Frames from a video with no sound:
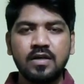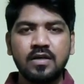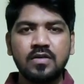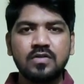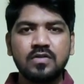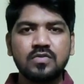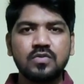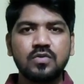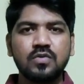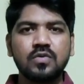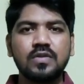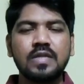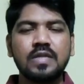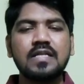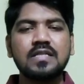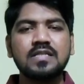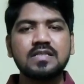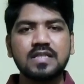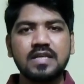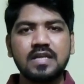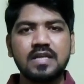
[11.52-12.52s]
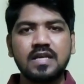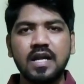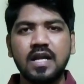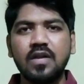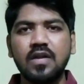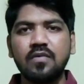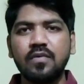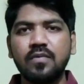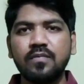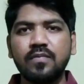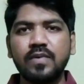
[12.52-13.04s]
So that
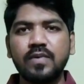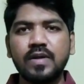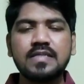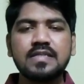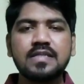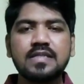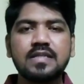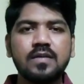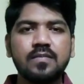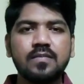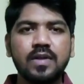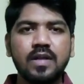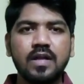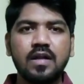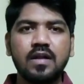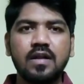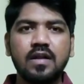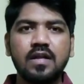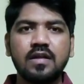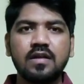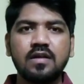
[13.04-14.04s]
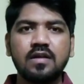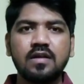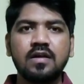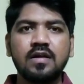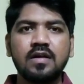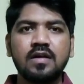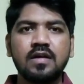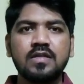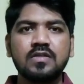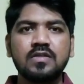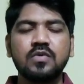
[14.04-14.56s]
secret weapon is deep learning.
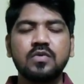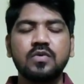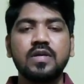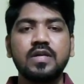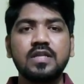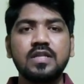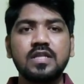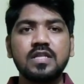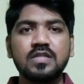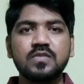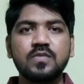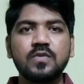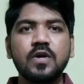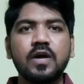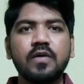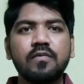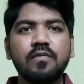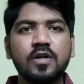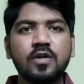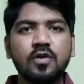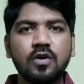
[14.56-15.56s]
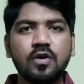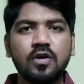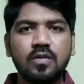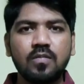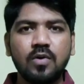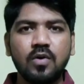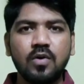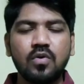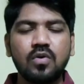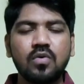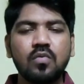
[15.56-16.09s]
So in this video I will talk
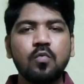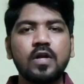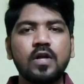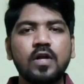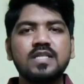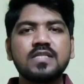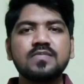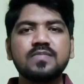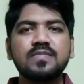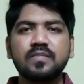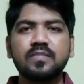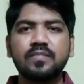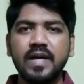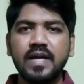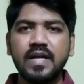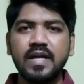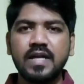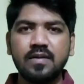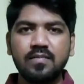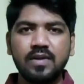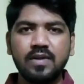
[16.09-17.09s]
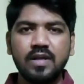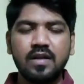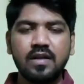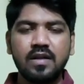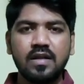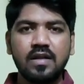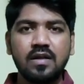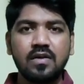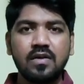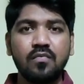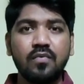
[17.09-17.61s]
about what is meant by deep
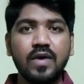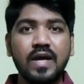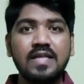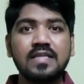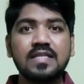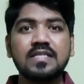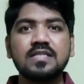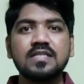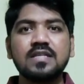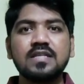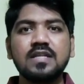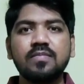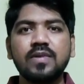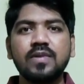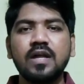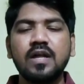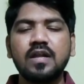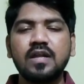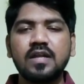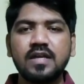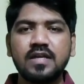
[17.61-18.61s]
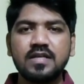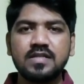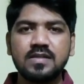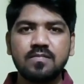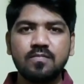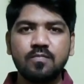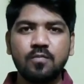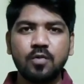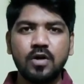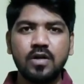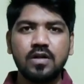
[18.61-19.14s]
learning, why this deep learning is
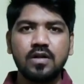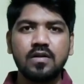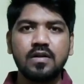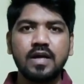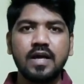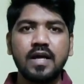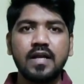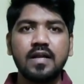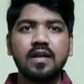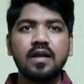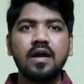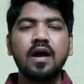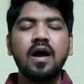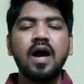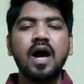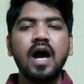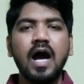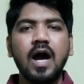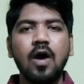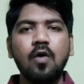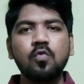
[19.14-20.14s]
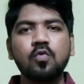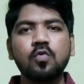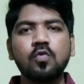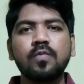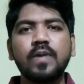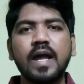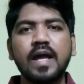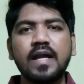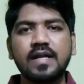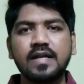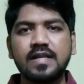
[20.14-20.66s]
important, and how to
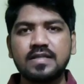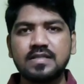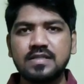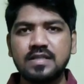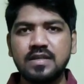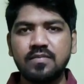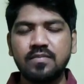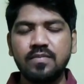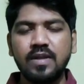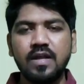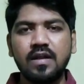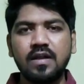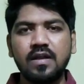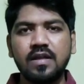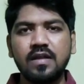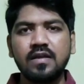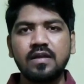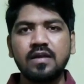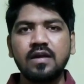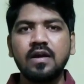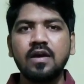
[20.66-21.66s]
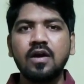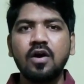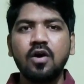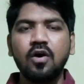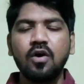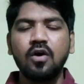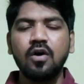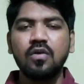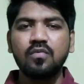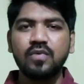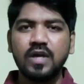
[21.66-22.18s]
practice deep learning.
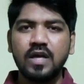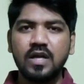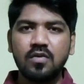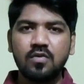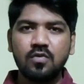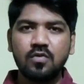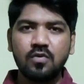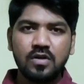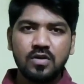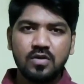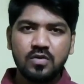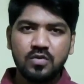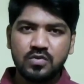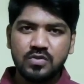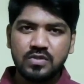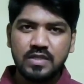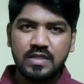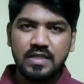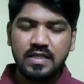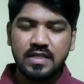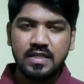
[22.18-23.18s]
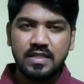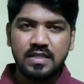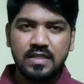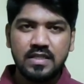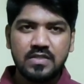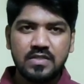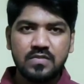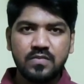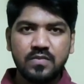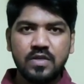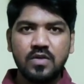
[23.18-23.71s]
All we are going to see in
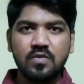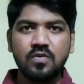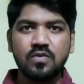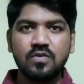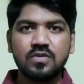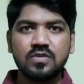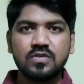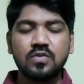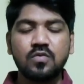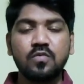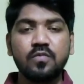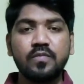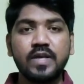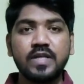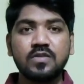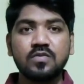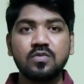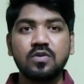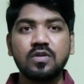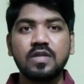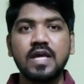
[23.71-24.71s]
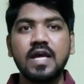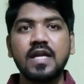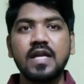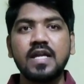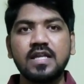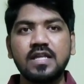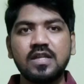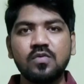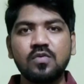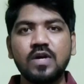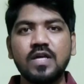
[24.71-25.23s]
this video. So make sure that
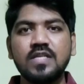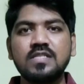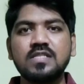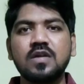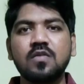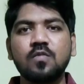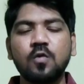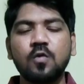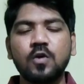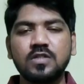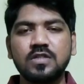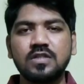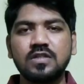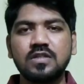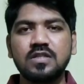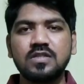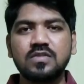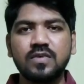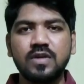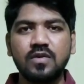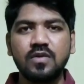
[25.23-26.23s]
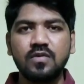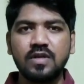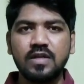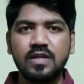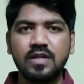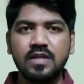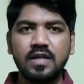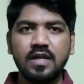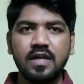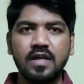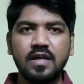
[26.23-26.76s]
you guys are watching this video
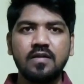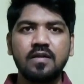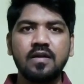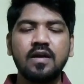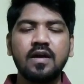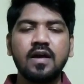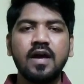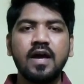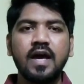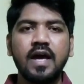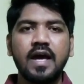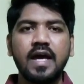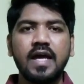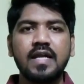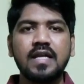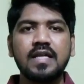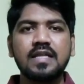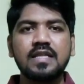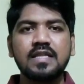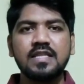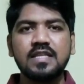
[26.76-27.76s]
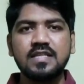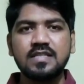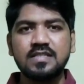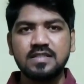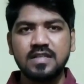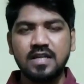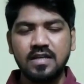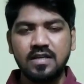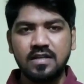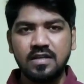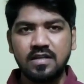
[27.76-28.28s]
till the end. And this
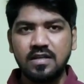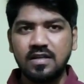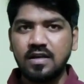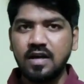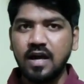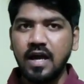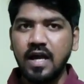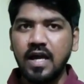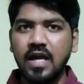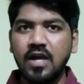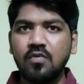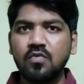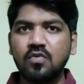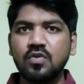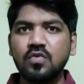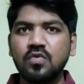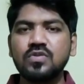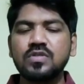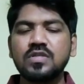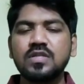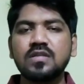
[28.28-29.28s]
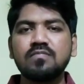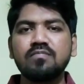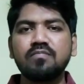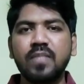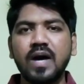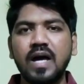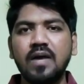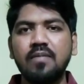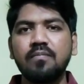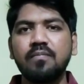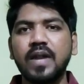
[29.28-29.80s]
technique I have used in
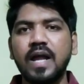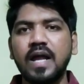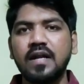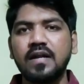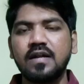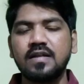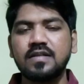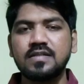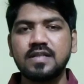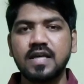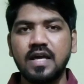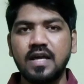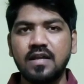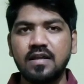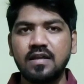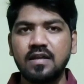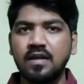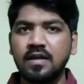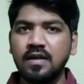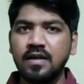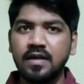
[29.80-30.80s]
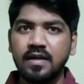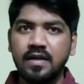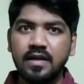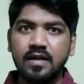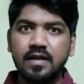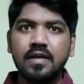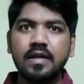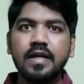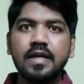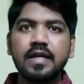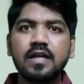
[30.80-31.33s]
my practice and
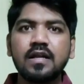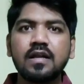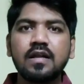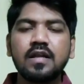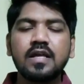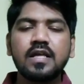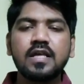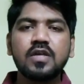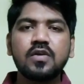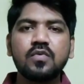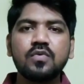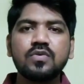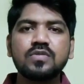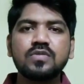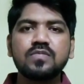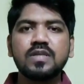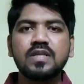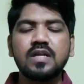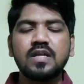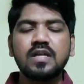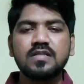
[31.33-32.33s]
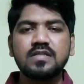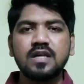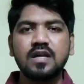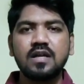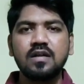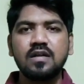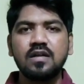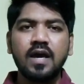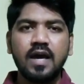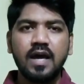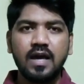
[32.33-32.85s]
it literally gives me the
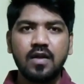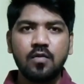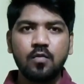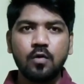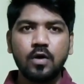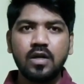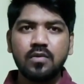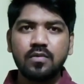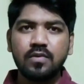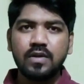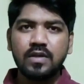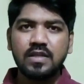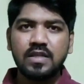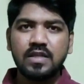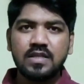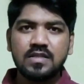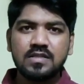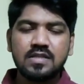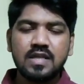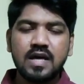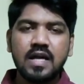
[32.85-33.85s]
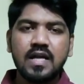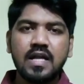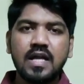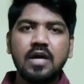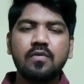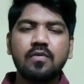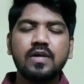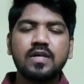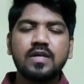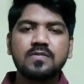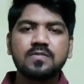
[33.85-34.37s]
result, and whatever things that I
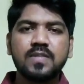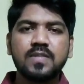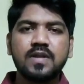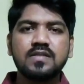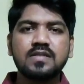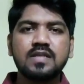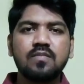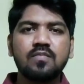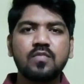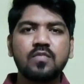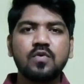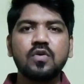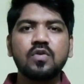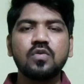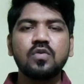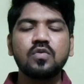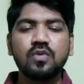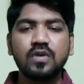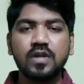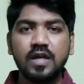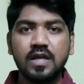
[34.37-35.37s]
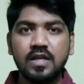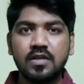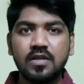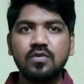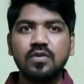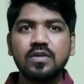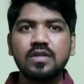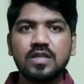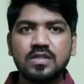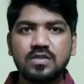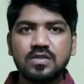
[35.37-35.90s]
have experienced I'm going to tell you
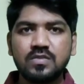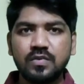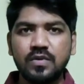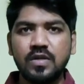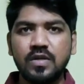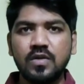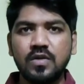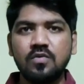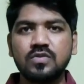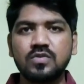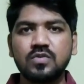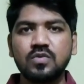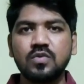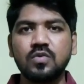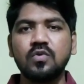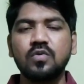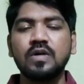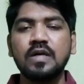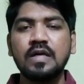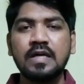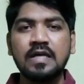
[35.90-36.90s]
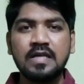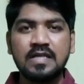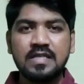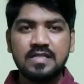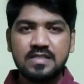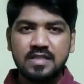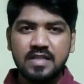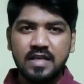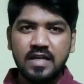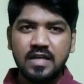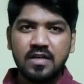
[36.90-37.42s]
in this video. So
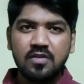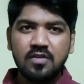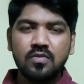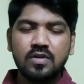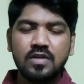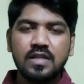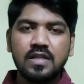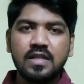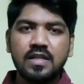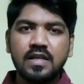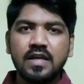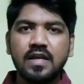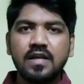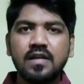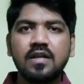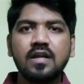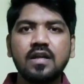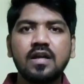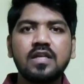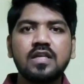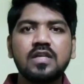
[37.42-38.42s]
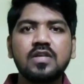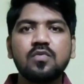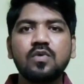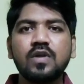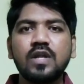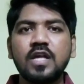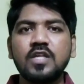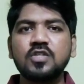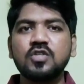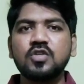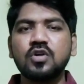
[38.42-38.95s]
stay tuned till the end, you
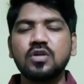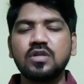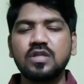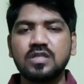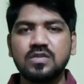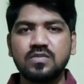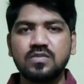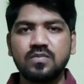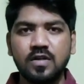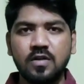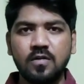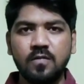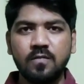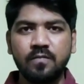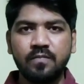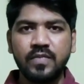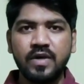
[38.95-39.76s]
will enjoy this video.